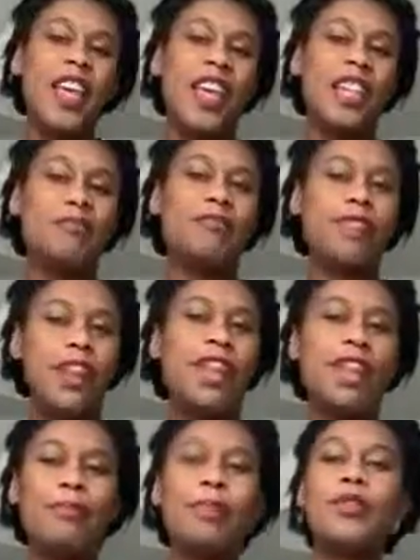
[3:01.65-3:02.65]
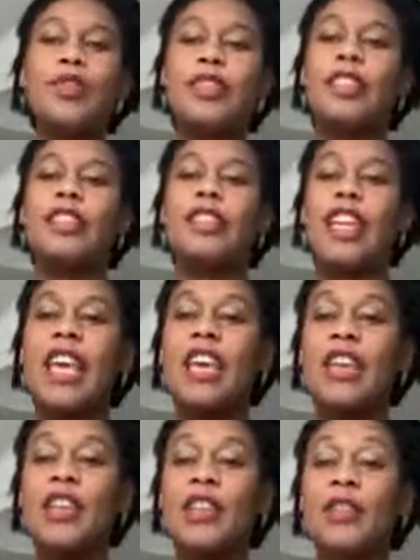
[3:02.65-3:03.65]
it's really important to
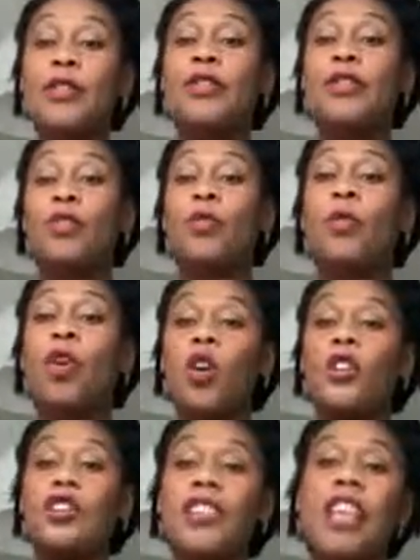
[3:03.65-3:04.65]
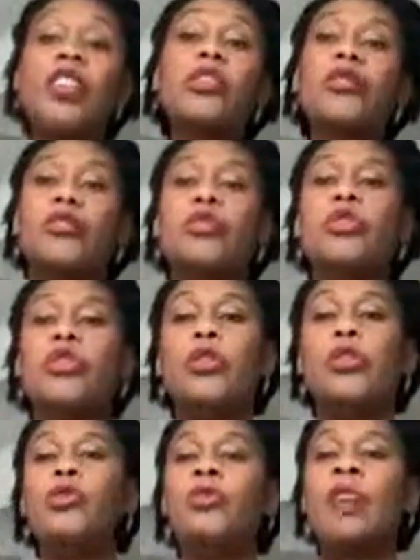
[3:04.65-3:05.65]
get used to what signals
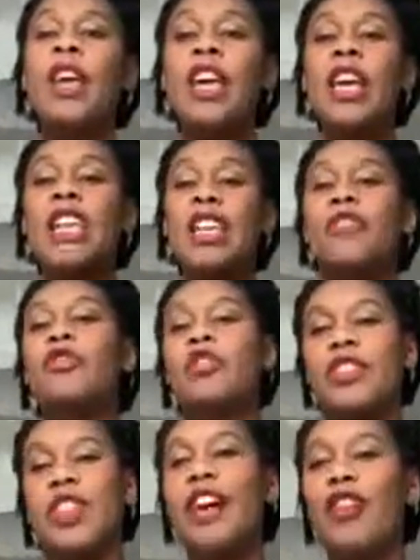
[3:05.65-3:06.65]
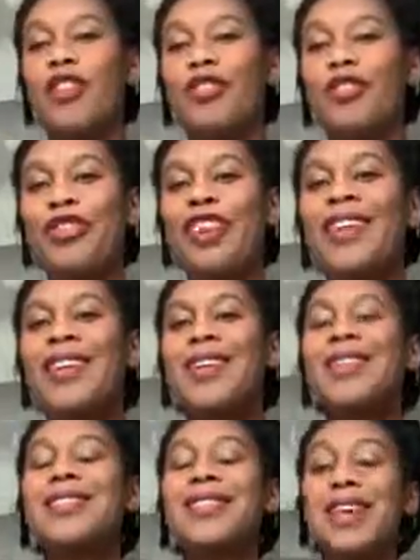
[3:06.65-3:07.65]
you give yourself
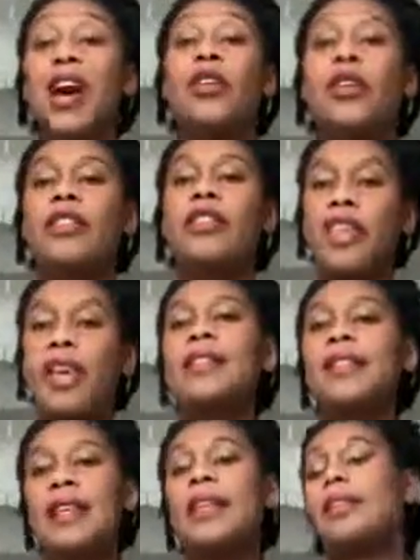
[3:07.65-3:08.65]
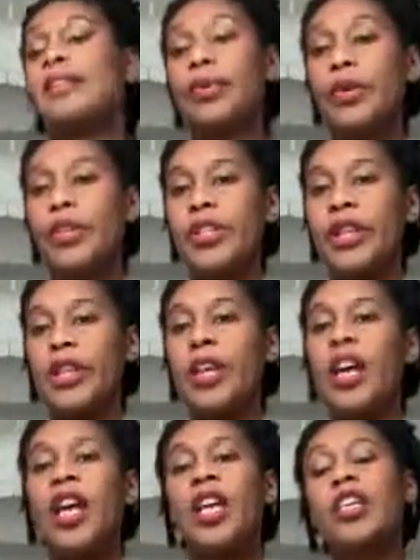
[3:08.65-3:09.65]
to tell you this is important.
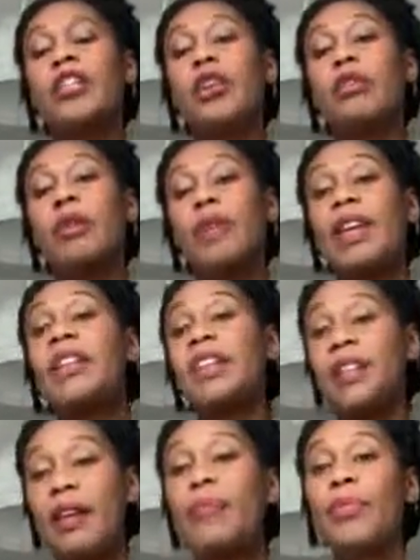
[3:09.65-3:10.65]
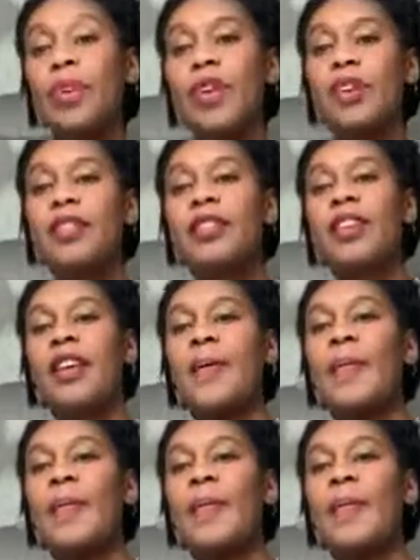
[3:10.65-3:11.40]
So repeating numbers,